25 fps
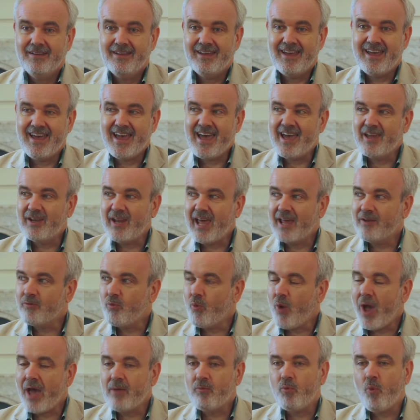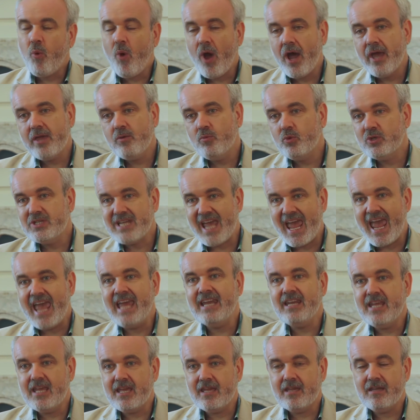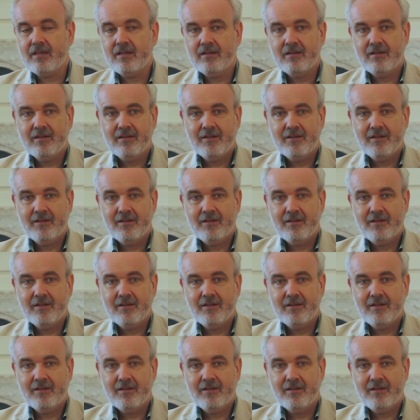And why would any